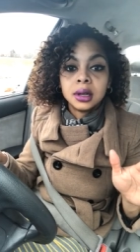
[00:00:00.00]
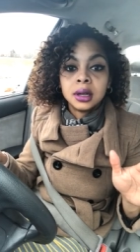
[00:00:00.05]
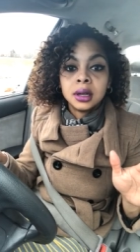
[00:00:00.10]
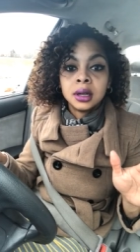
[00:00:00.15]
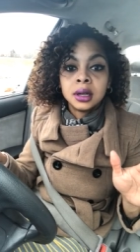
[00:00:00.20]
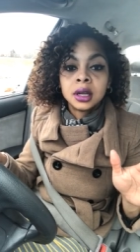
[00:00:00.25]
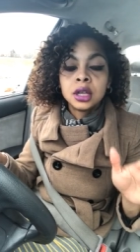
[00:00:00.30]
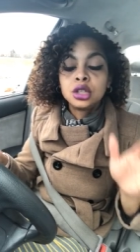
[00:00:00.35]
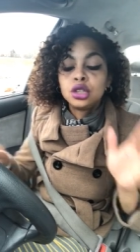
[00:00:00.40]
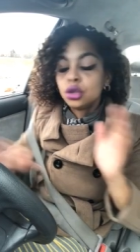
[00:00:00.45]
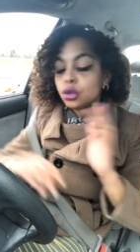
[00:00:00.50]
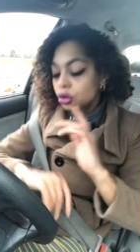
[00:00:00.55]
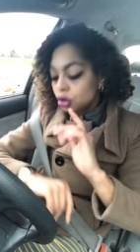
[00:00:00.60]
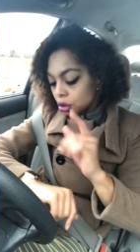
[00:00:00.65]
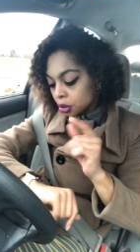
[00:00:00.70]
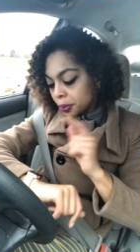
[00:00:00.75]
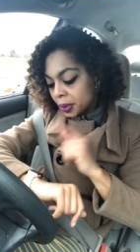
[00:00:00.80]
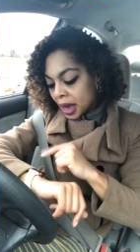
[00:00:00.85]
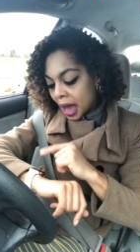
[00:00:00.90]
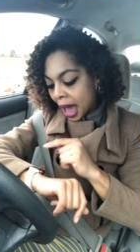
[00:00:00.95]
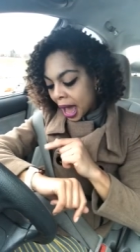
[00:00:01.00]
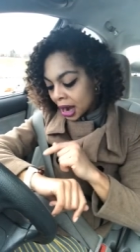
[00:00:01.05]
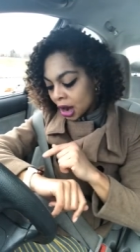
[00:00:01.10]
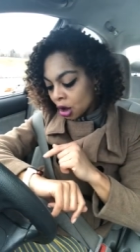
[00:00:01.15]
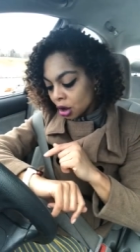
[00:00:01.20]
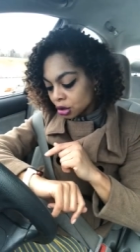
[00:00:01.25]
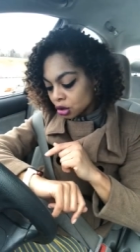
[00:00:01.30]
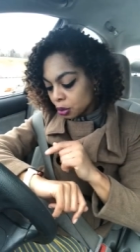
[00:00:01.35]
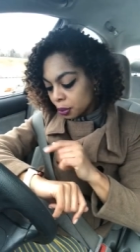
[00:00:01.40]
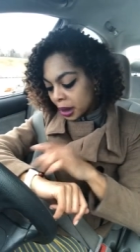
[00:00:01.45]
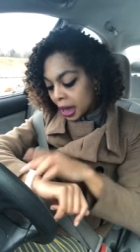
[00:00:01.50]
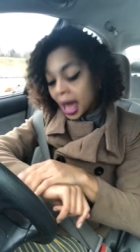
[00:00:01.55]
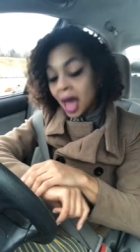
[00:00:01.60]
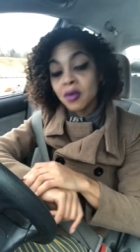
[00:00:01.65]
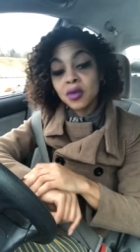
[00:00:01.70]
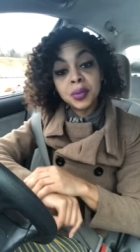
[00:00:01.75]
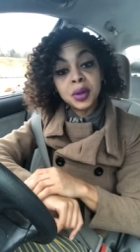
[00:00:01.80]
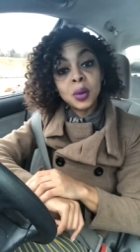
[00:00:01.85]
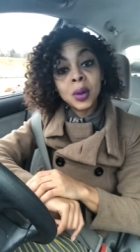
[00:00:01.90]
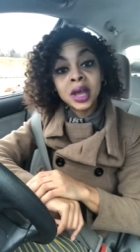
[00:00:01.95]
Cause you you been how long you been
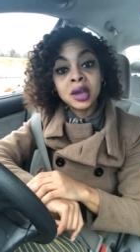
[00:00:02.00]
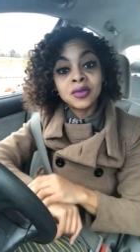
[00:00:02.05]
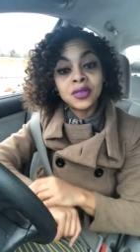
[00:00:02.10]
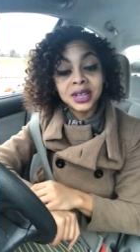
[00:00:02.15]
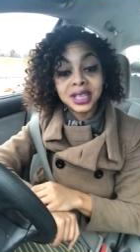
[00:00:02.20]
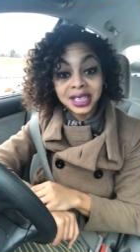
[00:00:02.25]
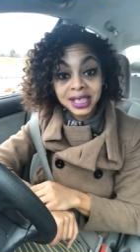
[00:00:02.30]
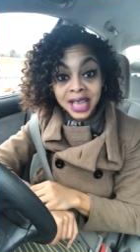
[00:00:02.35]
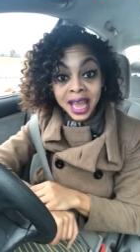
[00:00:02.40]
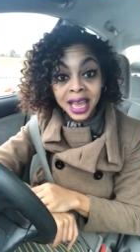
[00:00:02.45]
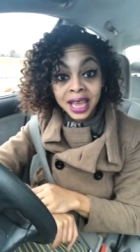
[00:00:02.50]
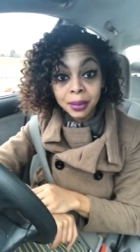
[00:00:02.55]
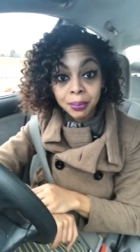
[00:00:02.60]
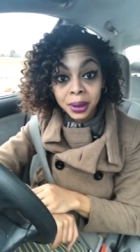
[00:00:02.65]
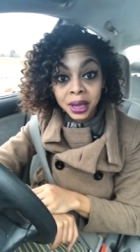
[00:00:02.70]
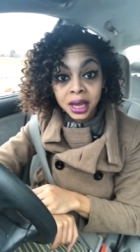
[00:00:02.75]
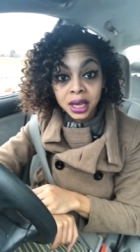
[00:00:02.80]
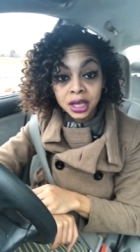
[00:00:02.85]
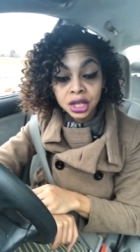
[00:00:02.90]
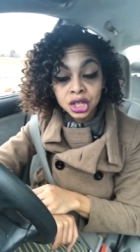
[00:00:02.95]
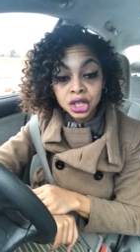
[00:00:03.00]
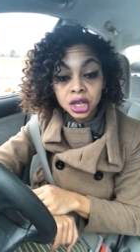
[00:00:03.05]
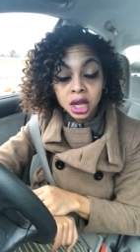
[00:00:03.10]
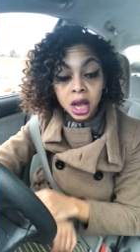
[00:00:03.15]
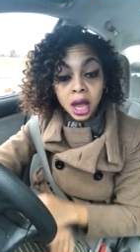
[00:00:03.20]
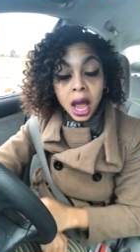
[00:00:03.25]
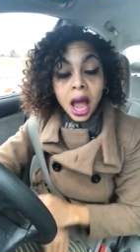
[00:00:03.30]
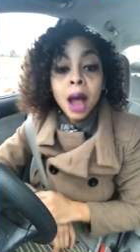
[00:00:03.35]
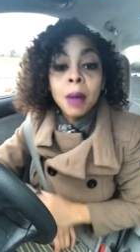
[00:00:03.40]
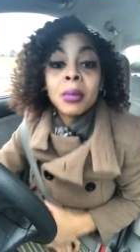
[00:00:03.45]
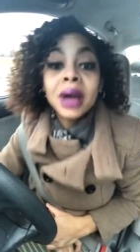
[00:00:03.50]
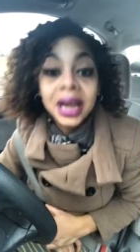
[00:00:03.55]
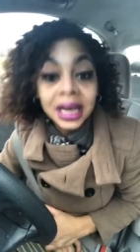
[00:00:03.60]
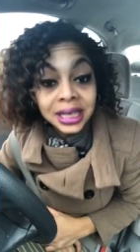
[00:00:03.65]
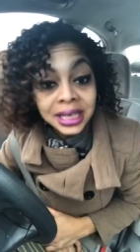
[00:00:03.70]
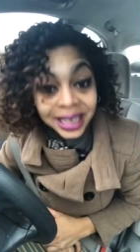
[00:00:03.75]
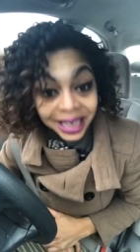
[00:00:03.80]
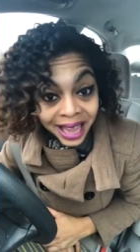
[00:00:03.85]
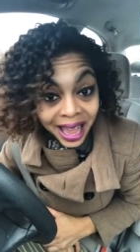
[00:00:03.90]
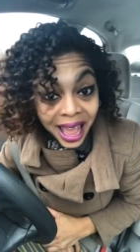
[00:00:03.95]
having me waiting for this date, bitch? I'm ready
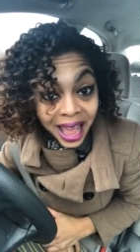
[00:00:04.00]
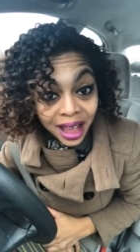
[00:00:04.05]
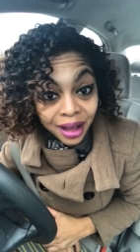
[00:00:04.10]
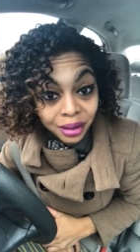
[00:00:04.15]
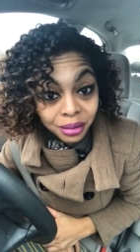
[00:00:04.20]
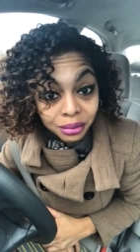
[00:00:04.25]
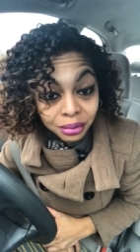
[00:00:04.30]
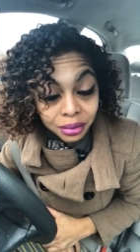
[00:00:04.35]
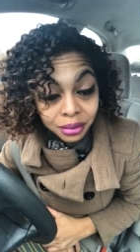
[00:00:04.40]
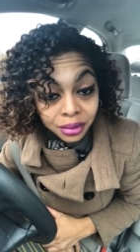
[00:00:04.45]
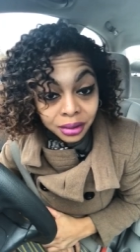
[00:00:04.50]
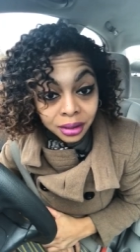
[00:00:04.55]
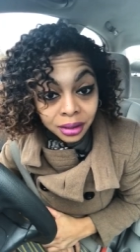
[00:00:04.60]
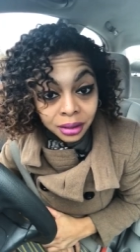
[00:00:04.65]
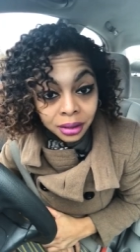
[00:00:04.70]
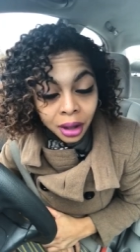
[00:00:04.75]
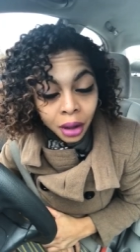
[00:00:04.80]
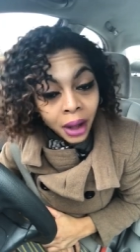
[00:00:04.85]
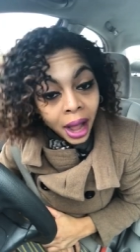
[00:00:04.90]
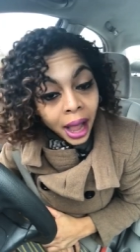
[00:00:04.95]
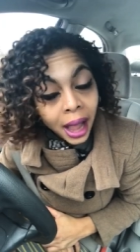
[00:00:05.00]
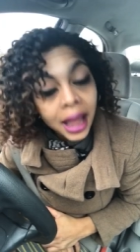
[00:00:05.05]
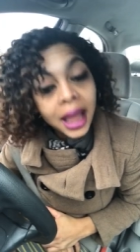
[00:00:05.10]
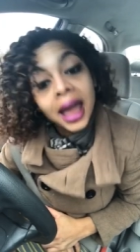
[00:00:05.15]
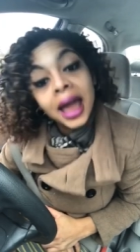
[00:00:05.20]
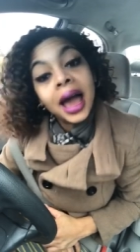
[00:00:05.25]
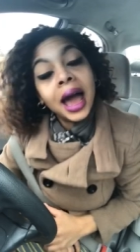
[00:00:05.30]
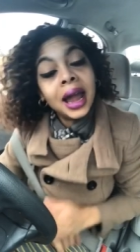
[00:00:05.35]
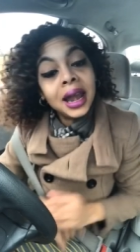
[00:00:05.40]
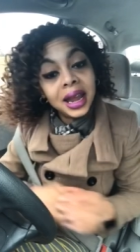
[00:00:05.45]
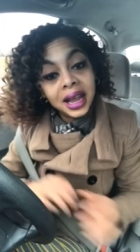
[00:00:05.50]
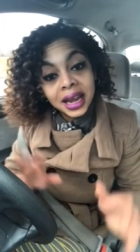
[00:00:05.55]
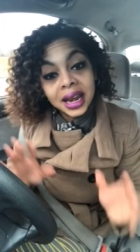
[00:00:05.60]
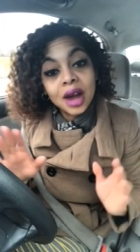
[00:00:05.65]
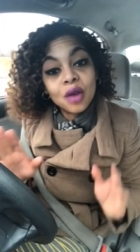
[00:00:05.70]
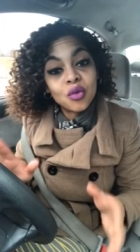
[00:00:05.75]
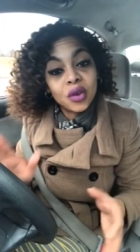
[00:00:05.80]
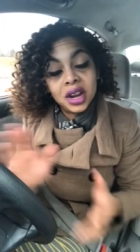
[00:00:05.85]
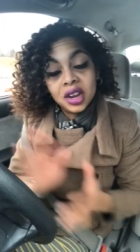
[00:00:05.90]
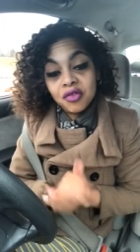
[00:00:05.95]
to go. Okay? A nigga
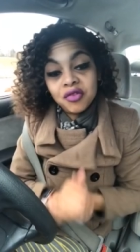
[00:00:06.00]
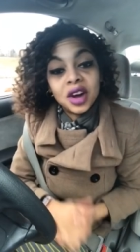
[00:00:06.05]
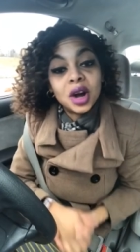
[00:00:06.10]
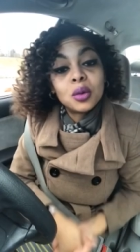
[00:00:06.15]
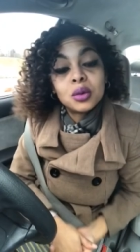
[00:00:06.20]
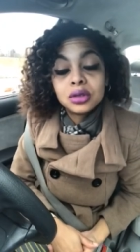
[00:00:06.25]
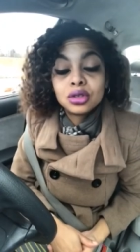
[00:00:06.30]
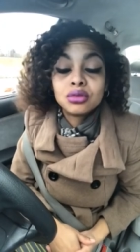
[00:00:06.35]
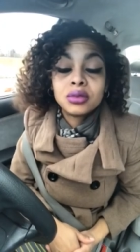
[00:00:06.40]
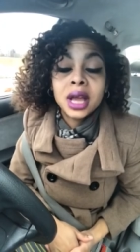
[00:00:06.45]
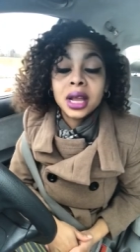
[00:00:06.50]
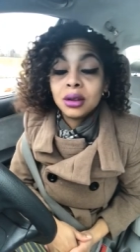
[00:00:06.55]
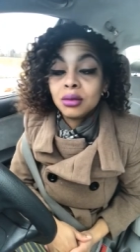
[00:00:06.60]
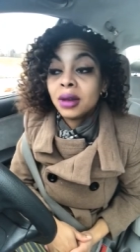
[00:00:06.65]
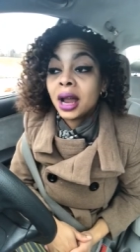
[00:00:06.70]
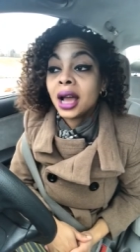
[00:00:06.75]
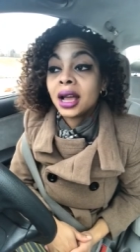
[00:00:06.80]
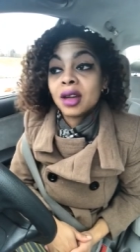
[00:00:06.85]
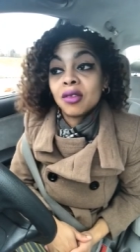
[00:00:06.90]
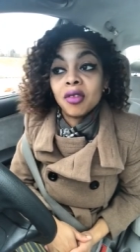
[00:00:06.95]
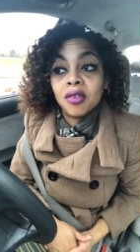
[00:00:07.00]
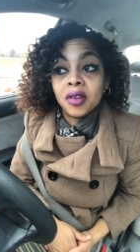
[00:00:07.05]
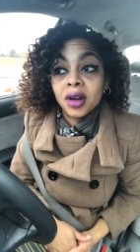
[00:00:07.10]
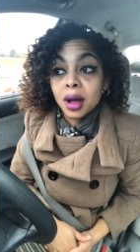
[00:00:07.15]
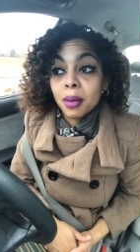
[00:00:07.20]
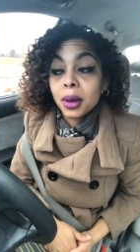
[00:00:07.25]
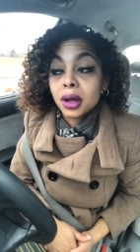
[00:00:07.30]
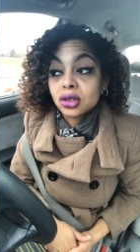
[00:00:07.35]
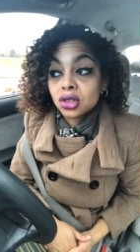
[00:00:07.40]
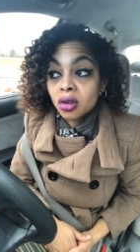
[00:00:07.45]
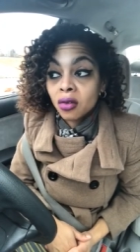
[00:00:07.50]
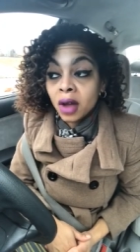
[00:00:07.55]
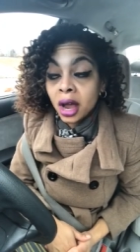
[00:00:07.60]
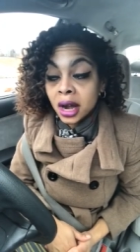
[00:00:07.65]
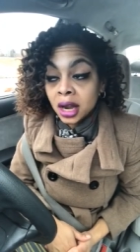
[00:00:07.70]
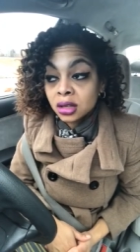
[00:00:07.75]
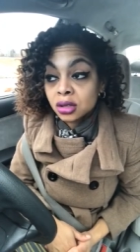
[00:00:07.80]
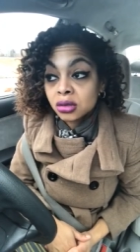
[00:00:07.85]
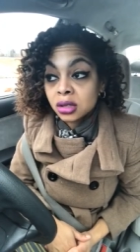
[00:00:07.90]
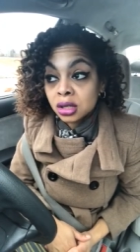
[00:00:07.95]
that really fuck with you, they do not give a fuck about your
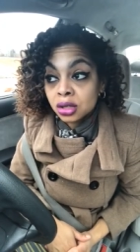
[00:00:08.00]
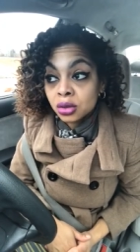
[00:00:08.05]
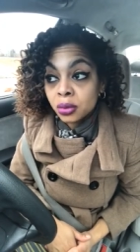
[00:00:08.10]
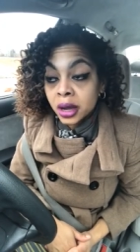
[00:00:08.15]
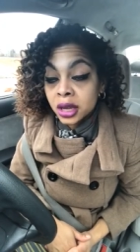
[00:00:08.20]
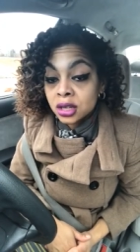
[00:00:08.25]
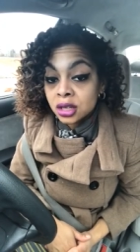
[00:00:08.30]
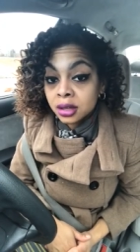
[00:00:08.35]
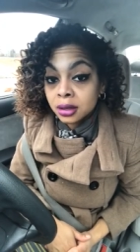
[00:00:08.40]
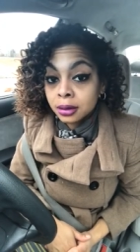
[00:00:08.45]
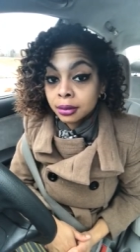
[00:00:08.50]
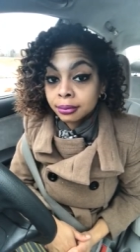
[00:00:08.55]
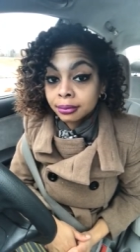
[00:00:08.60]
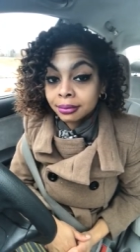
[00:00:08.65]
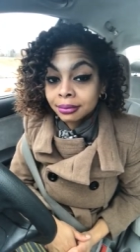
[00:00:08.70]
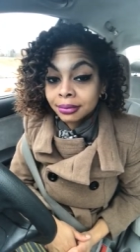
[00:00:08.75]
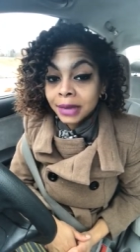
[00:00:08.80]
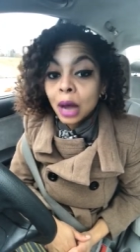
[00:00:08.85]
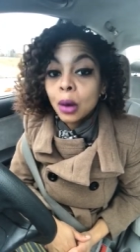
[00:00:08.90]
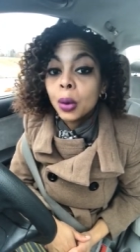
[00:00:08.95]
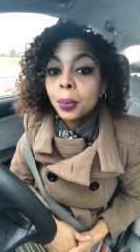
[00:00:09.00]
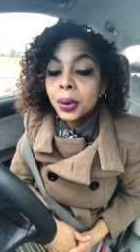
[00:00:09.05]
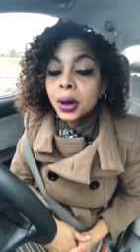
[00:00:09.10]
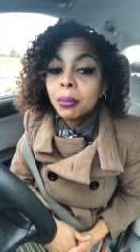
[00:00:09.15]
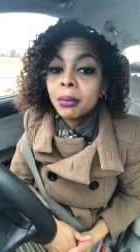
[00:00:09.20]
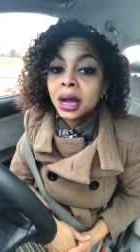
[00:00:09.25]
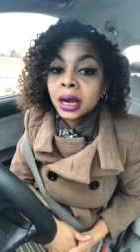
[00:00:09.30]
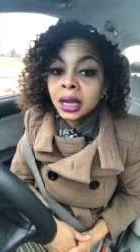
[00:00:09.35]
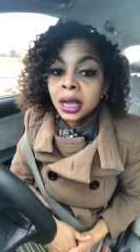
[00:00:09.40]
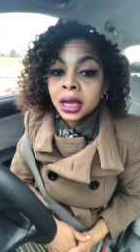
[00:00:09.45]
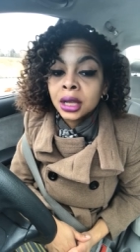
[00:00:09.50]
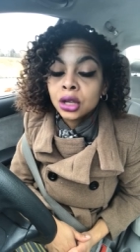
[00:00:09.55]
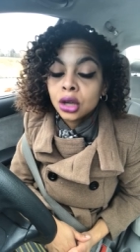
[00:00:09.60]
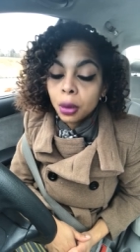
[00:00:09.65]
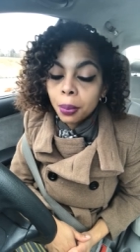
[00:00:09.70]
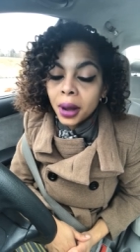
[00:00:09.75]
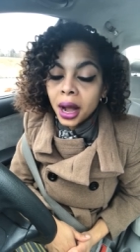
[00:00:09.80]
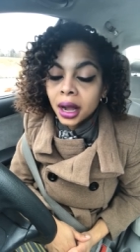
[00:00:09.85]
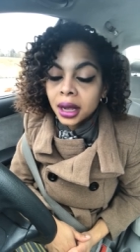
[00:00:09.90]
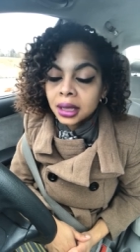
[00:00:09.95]
financial situation. They will put money in your
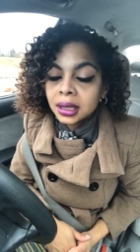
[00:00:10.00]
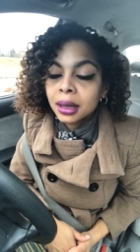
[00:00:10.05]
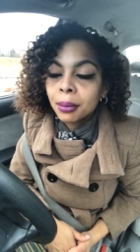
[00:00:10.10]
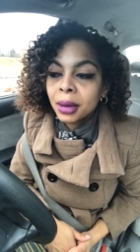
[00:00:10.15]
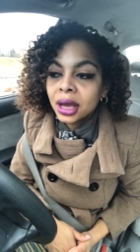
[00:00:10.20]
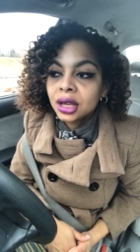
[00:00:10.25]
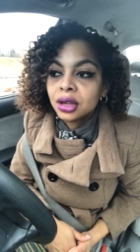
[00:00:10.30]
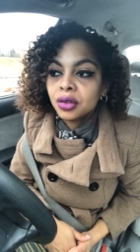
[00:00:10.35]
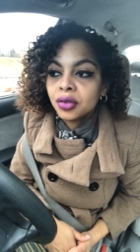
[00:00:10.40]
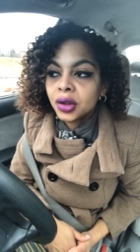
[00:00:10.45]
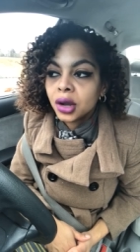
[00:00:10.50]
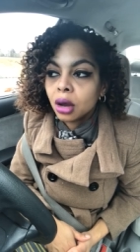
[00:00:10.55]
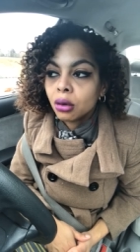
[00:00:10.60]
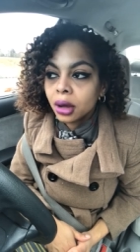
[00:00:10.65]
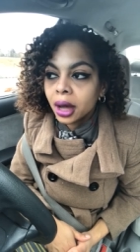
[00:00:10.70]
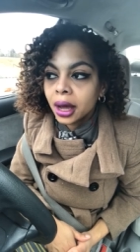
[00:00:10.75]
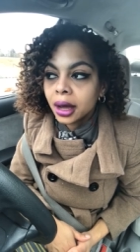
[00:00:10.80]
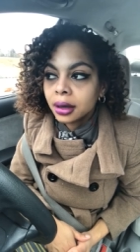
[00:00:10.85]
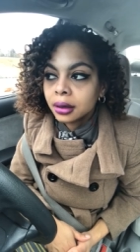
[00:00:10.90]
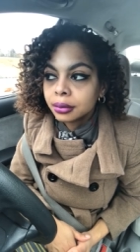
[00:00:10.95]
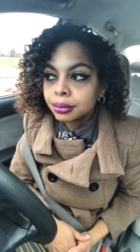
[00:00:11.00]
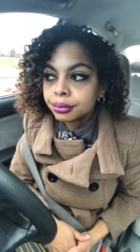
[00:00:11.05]
pocket to make you feel okay.